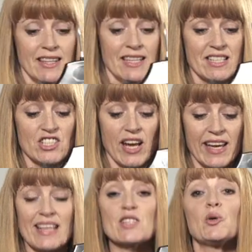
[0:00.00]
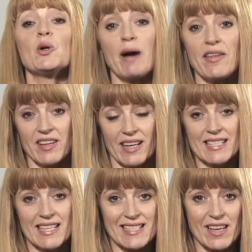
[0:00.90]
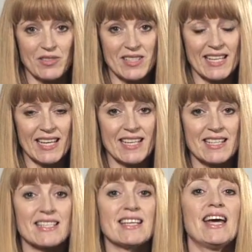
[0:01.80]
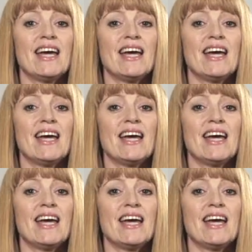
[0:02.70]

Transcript: This jacket is all about the 1970s.